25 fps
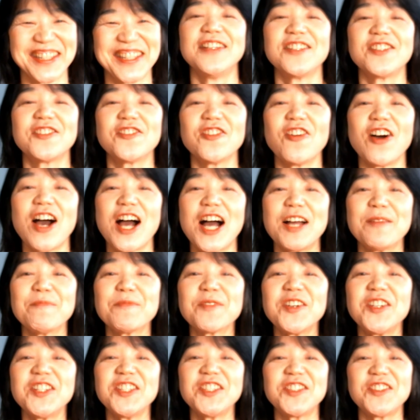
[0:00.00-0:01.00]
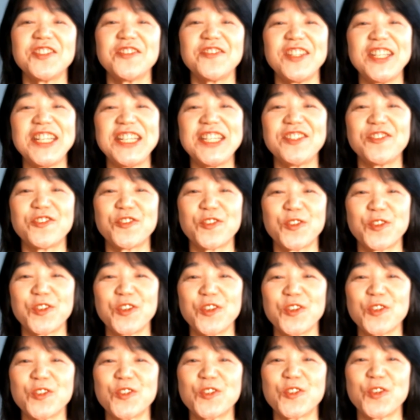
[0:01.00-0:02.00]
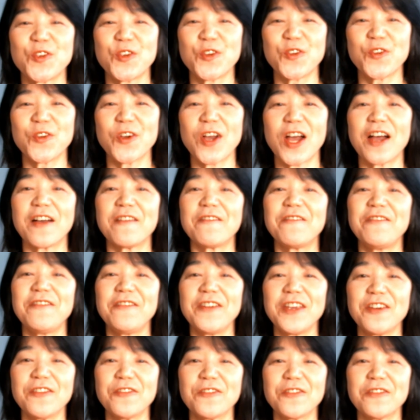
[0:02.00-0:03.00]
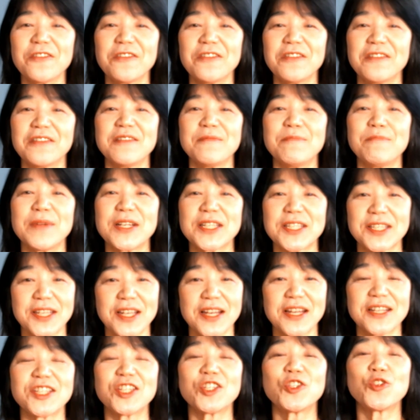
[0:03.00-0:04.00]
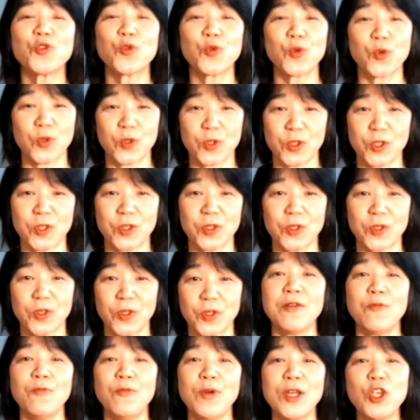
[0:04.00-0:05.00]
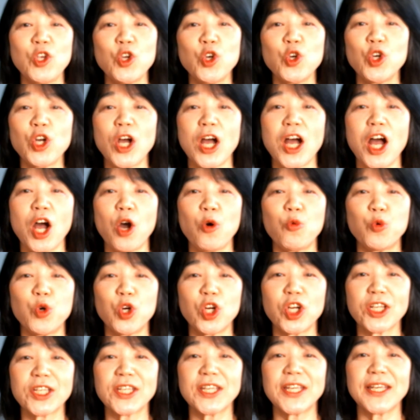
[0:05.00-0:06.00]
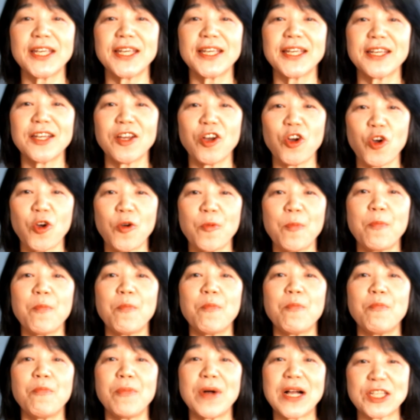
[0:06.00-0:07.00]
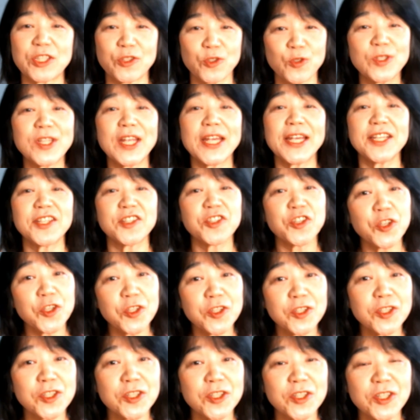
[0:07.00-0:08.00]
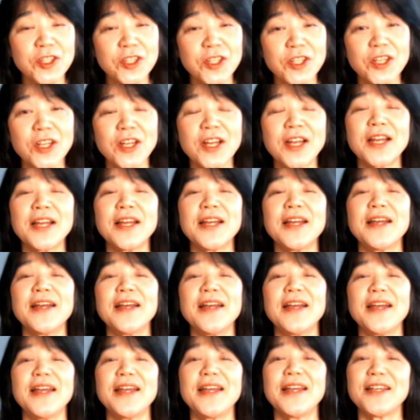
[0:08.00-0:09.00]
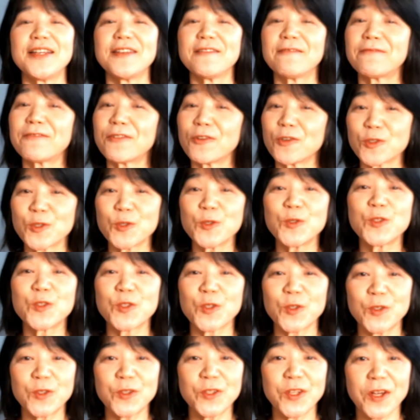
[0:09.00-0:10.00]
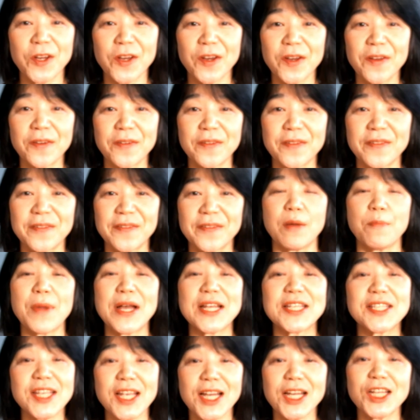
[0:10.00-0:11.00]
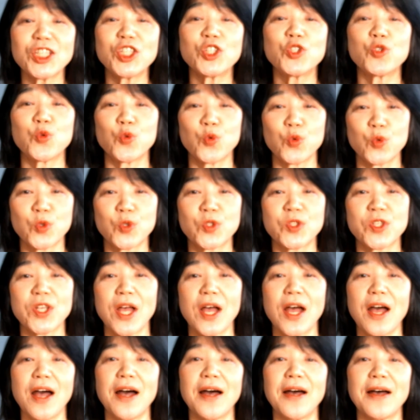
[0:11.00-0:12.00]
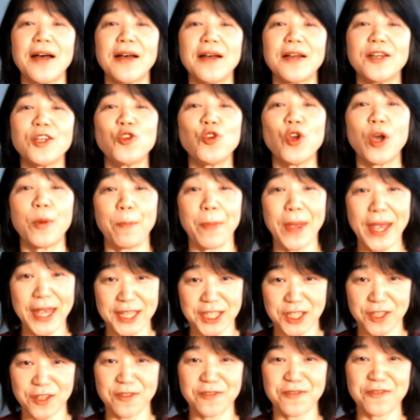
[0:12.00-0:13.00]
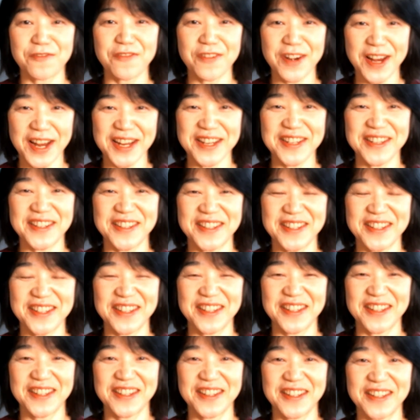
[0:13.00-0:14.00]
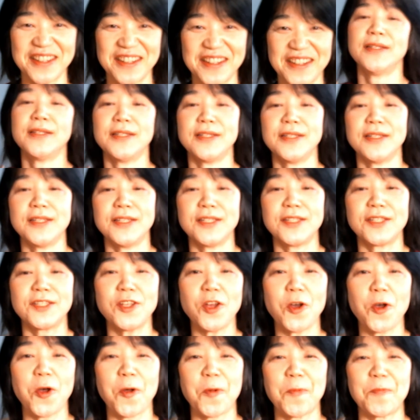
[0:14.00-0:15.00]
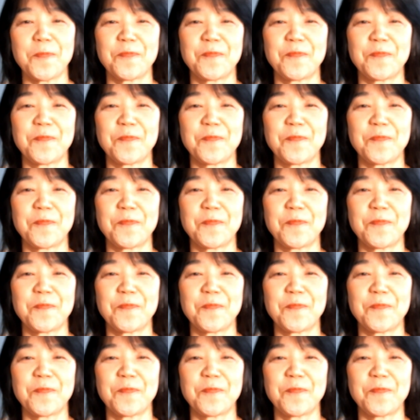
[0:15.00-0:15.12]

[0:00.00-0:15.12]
So I'm going to introduce you a few massage tools. When you are working on muscle tensions and frozen shoulder, massage tools are your best friend. So,